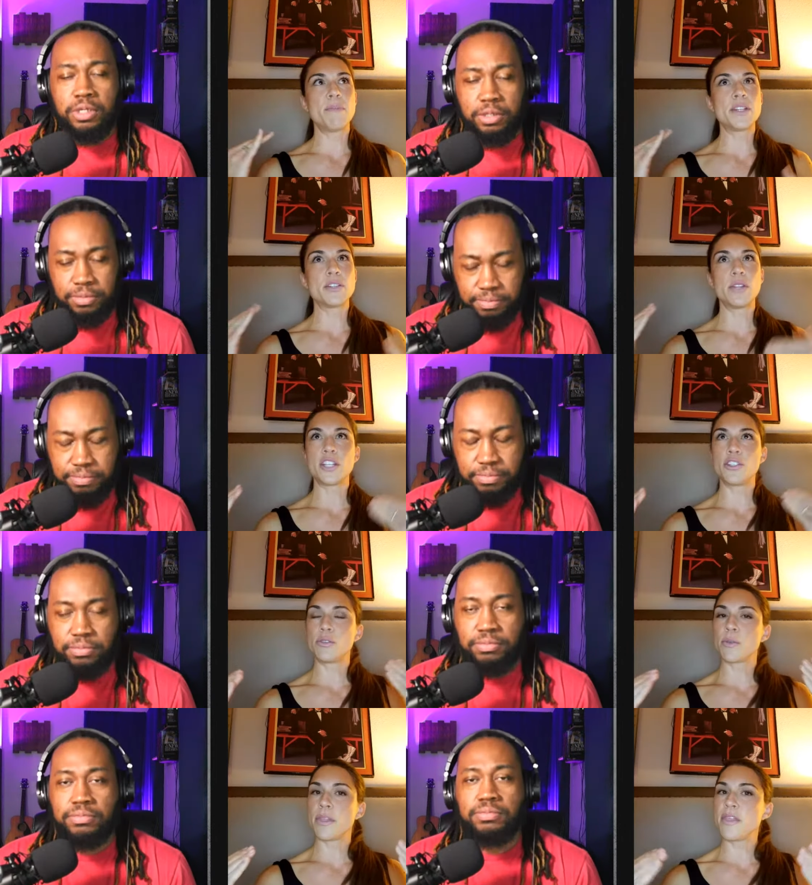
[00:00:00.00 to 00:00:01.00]
Speaker 1: mental
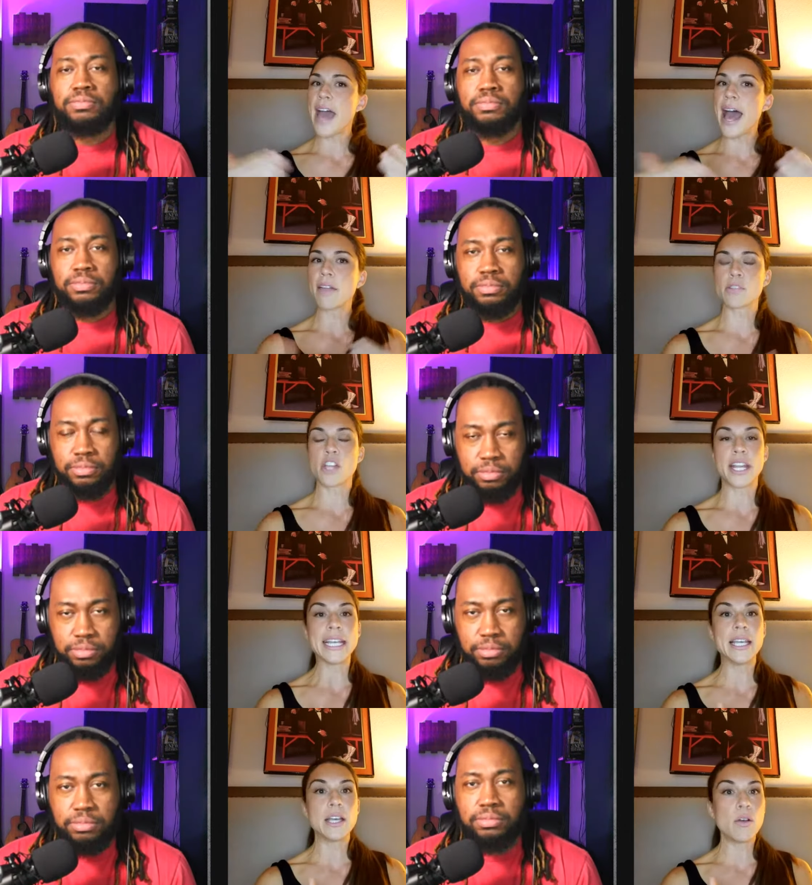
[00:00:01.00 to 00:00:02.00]
issues with that. There was a lot
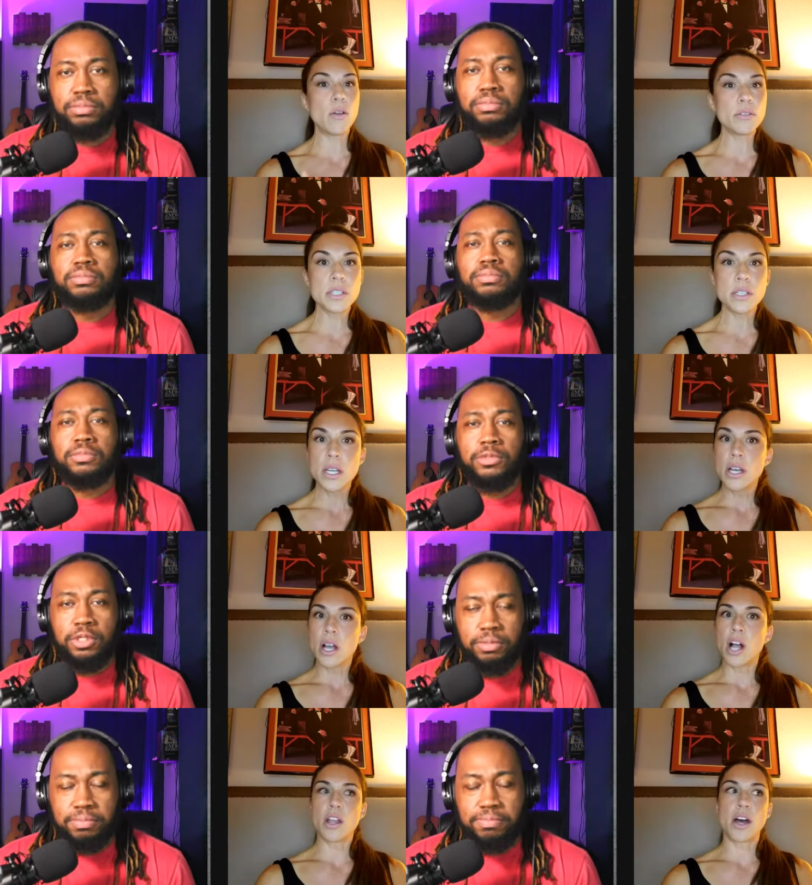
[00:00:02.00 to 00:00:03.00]
of guilt, yeah.
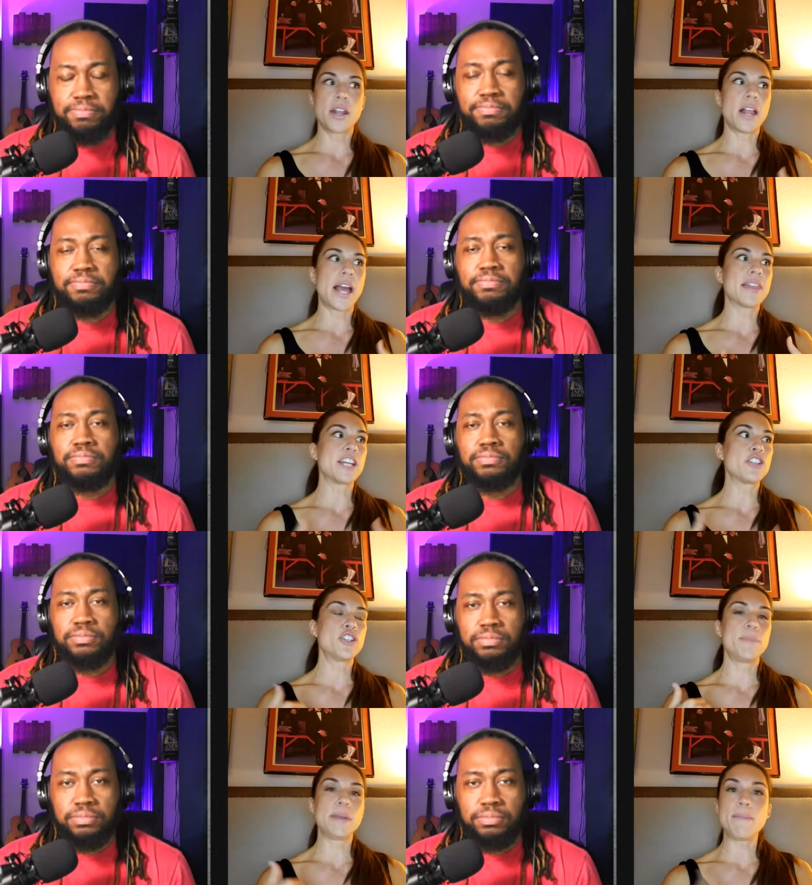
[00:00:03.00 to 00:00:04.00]
a lot of like that
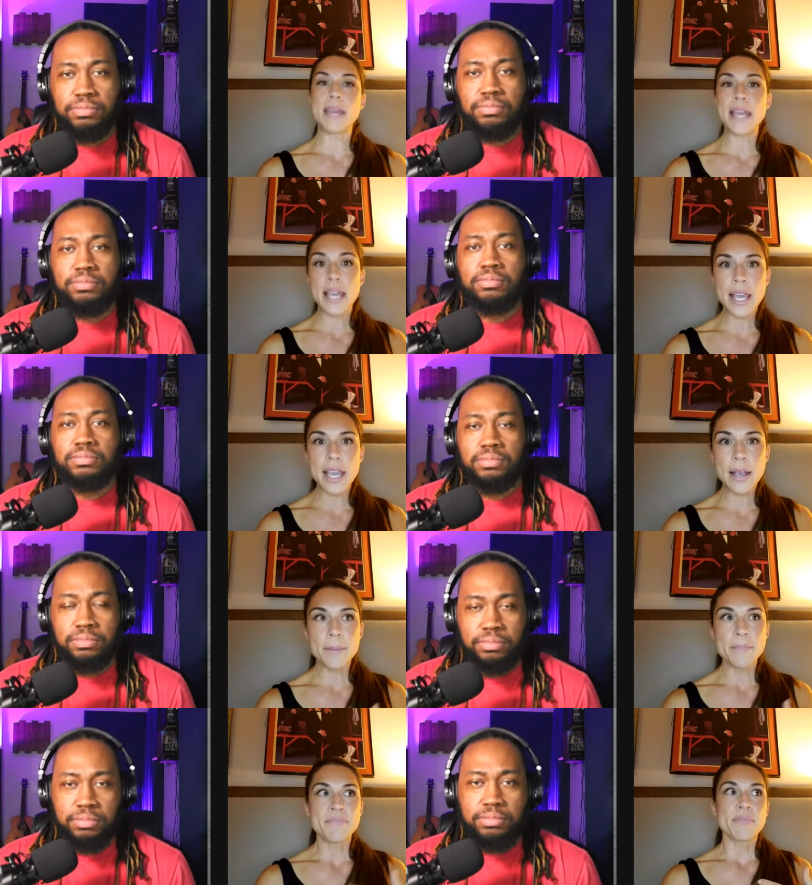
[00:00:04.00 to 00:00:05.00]
should be me.
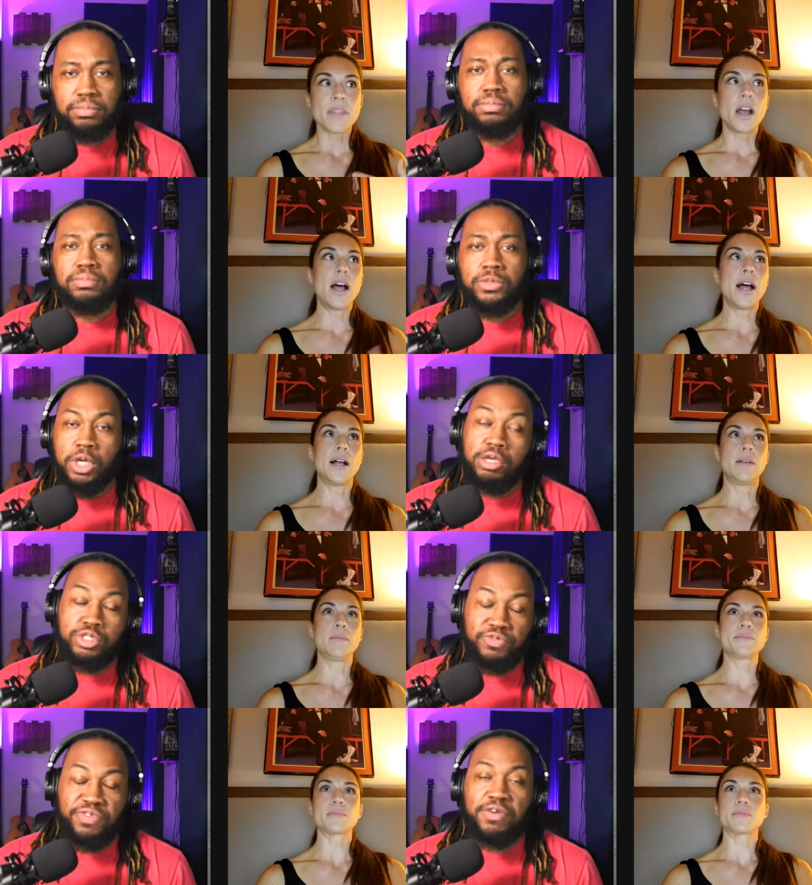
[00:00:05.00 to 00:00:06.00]
Um
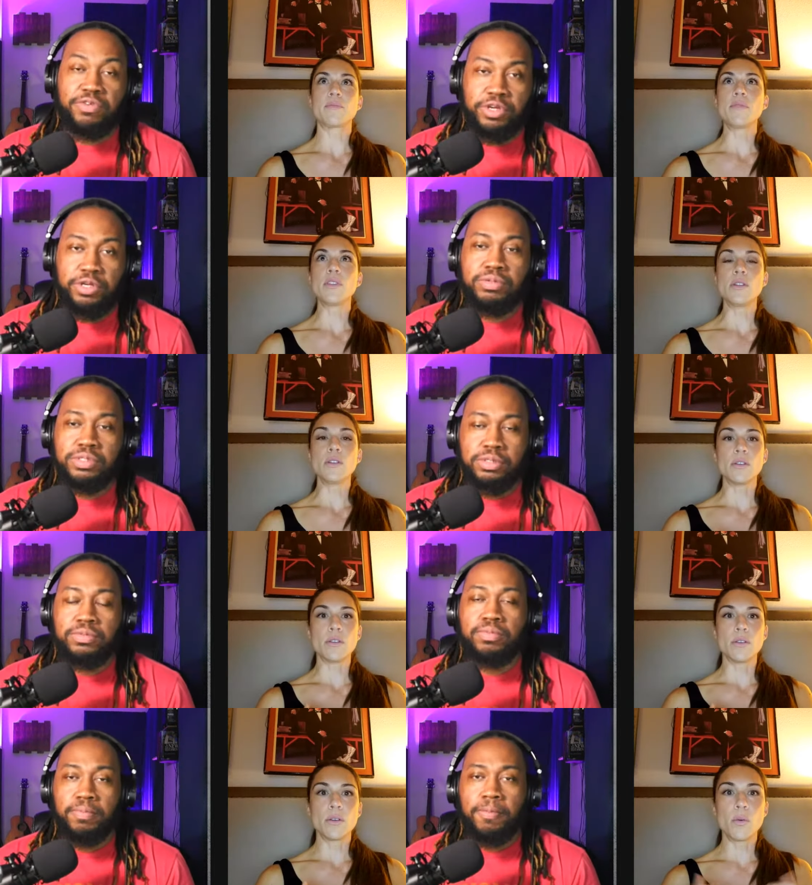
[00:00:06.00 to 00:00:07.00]

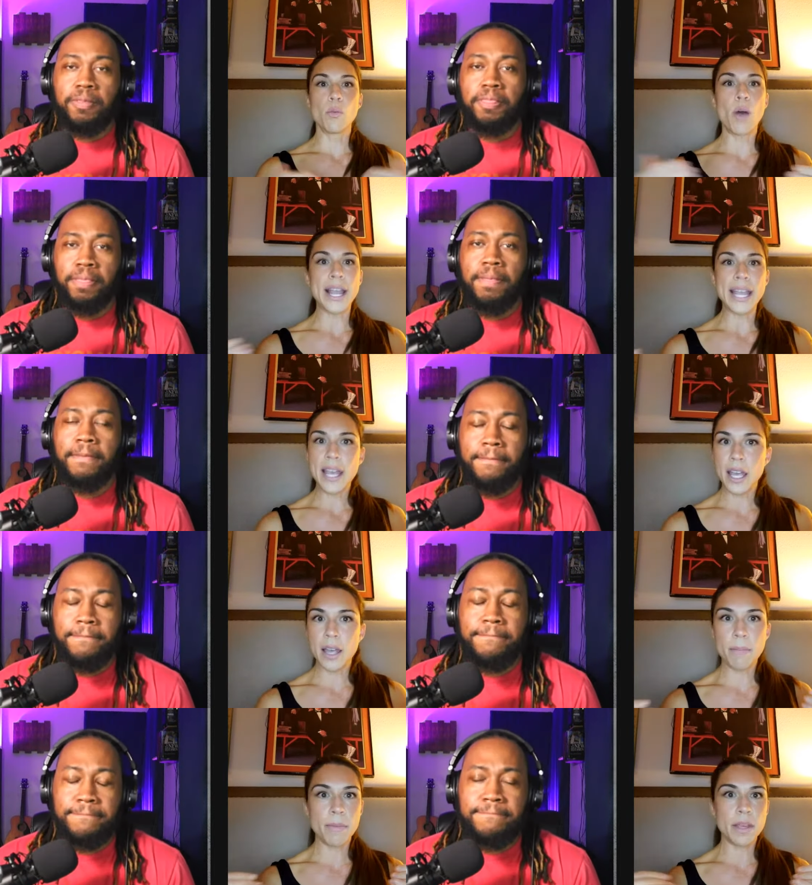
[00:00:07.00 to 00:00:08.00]
Speaker 2: mm.
Speaker 1: why
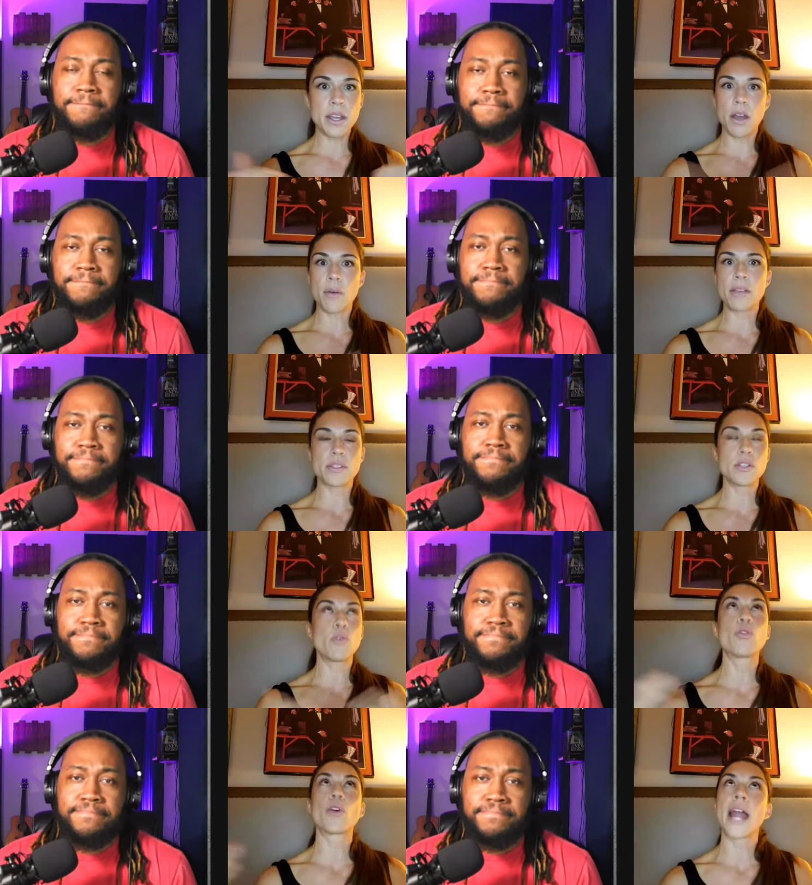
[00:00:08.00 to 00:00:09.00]
him? You know, he was so
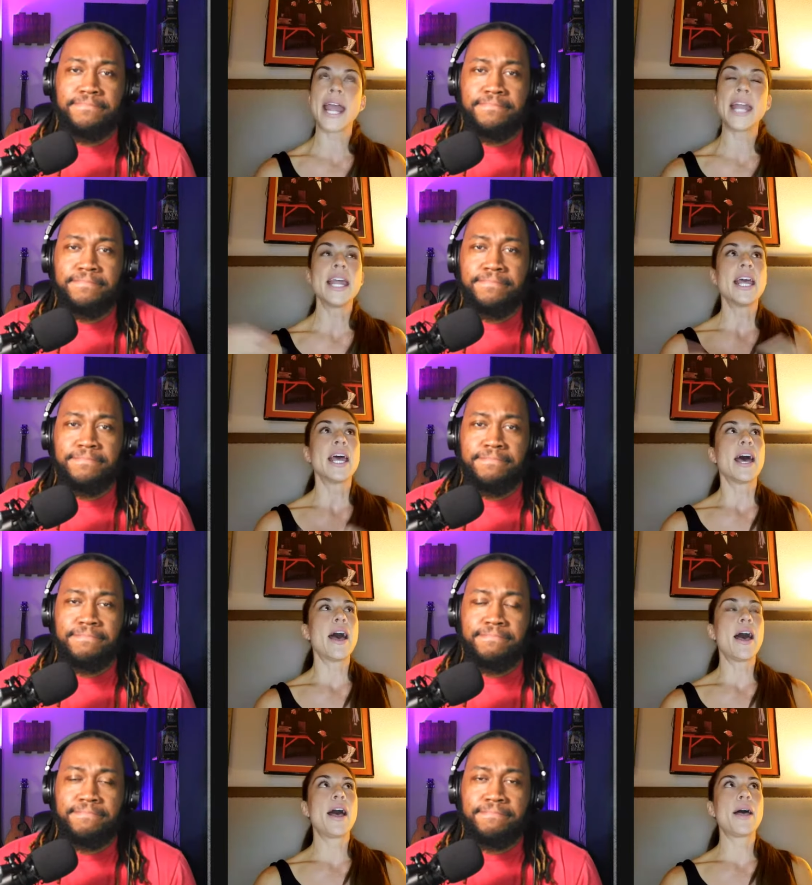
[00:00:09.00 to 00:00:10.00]
great.
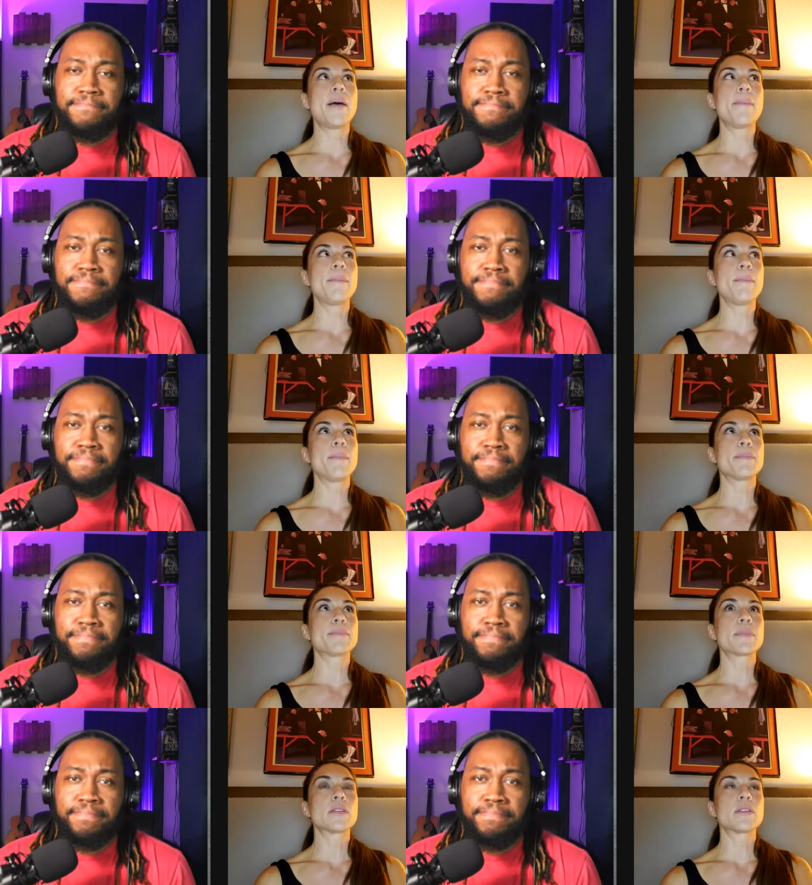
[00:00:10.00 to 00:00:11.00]
Um
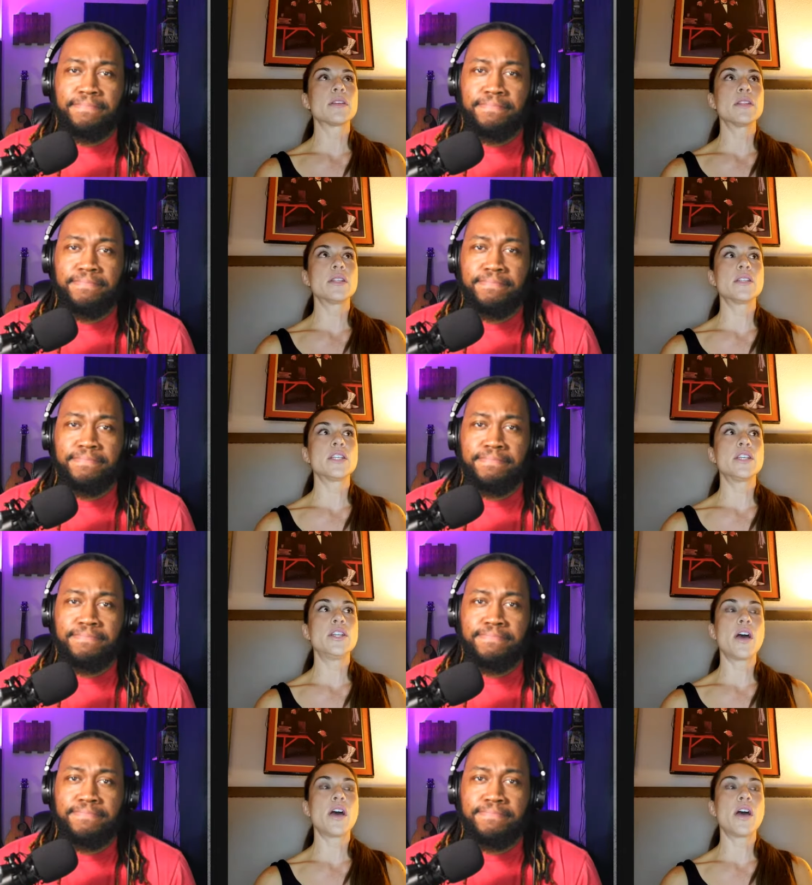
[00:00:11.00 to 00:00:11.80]
you